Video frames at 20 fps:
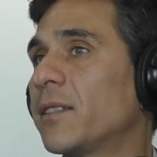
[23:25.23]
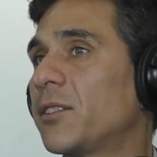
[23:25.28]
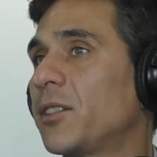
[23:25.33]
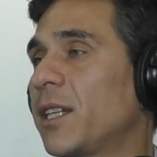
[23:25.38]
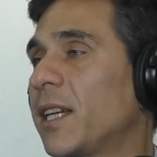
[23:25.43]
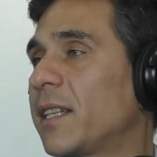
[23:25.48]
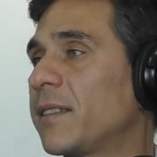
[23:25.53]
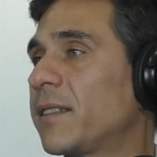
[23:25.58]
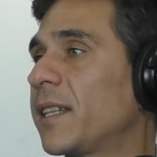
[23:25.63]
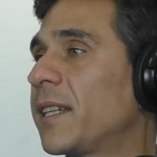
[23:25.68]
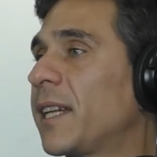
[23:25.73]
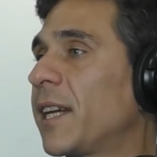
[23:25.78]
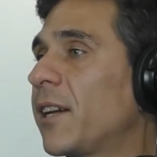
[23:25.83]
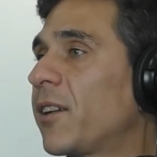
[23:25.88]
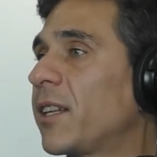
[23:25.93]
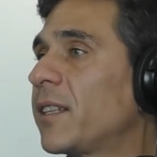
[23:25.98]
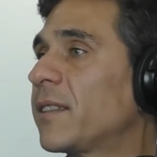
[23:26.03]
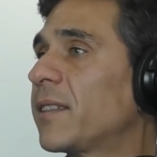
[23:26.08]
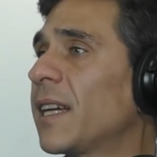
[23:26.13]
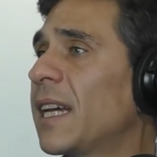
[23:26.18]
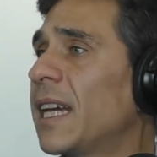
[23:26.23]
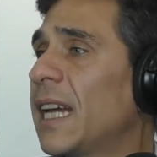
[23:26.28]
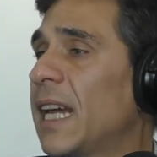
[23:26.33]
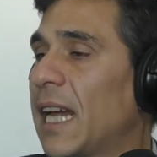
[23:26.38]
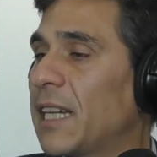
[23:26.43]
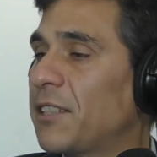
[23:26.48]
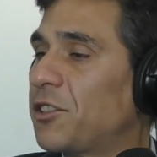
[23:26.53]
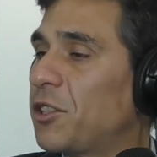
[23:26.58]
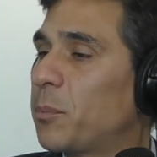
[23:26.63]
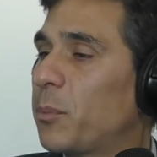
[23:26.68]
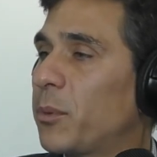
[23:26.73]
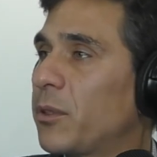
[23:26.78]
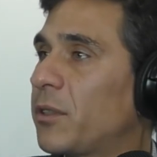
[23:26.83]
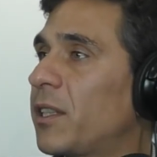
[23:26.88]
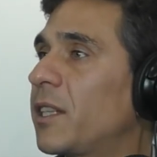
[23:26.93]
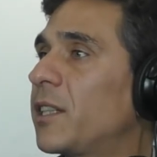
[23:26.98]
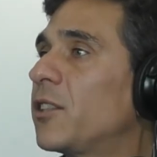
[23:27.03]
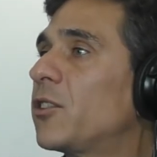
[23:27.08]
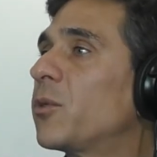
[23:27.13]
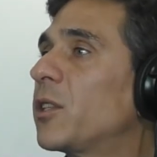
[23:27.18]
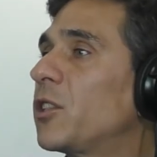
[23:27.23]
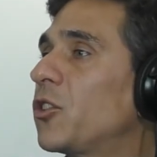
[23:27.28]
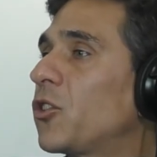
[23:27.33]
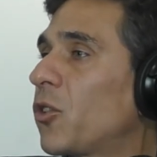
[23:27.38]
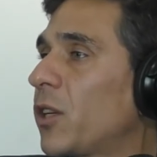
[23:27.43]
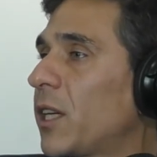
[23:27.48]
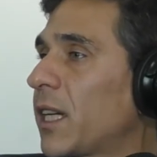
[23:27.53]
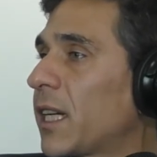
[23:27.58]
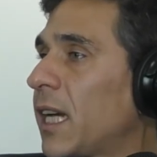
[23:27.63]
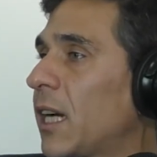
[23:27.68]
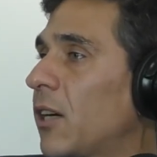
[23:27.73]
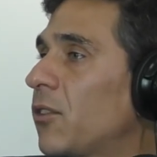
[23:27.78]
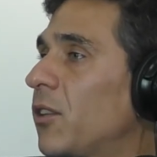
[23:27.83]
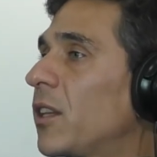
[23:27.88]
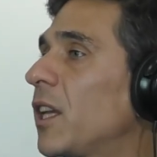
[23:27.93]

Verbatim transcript: She gets the inheritance, and she puts it into a joint account yeah.